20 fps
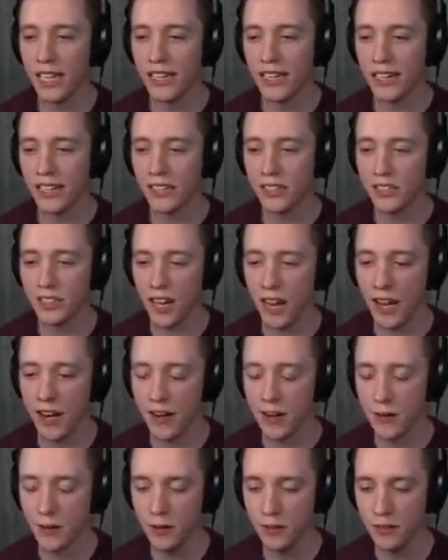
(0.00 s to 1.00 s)
gotta say,
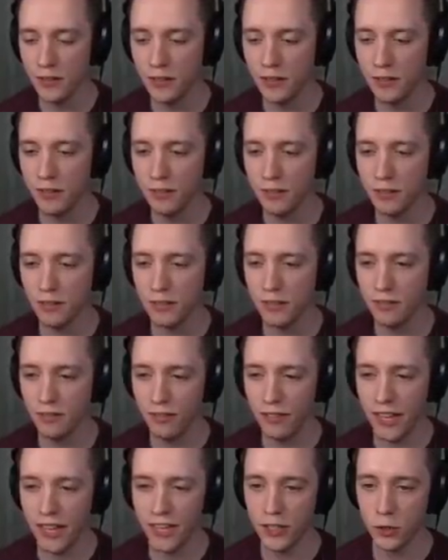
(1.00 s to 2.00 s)
though,
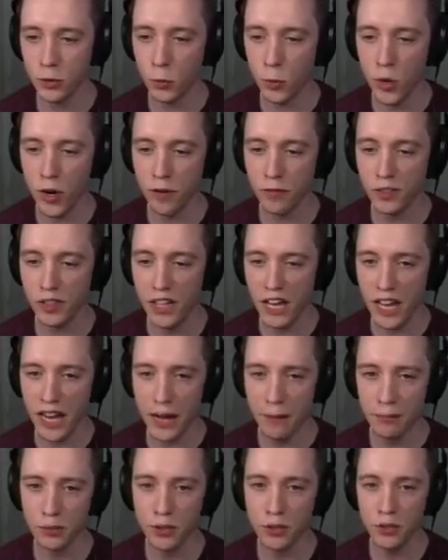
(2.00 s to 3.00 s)
that is one of the
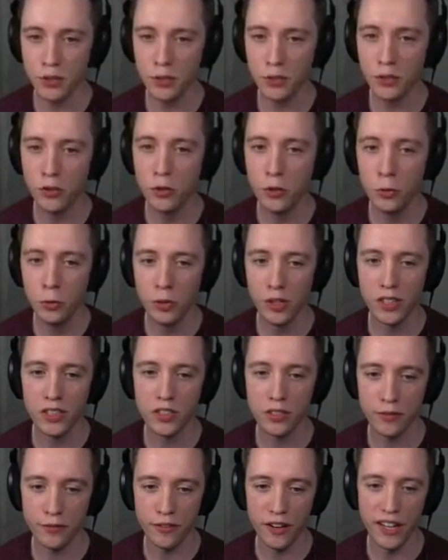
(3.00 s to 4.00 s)
absolute
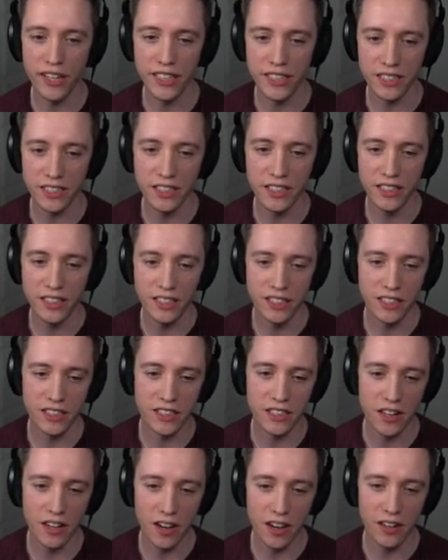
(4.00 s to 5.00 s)
coolest fight in the
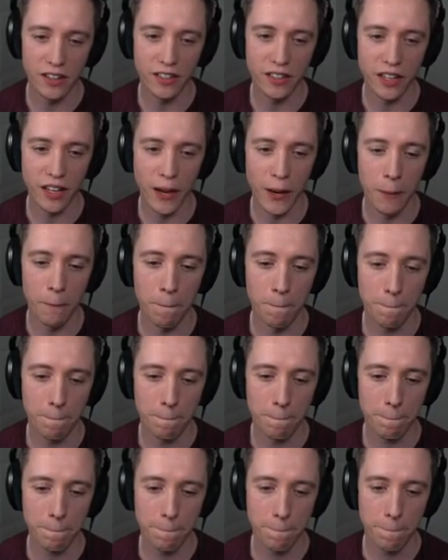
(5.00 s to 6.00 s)
entire game.
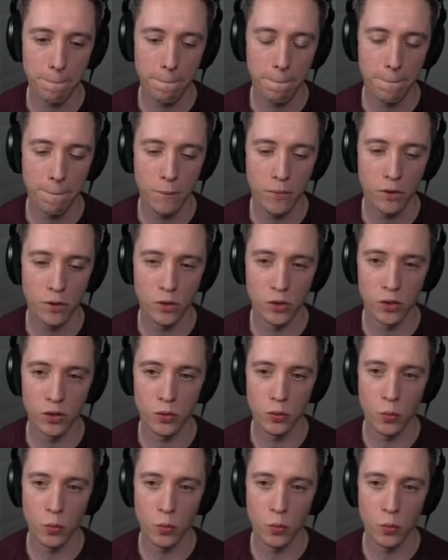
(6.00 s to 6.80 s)
Or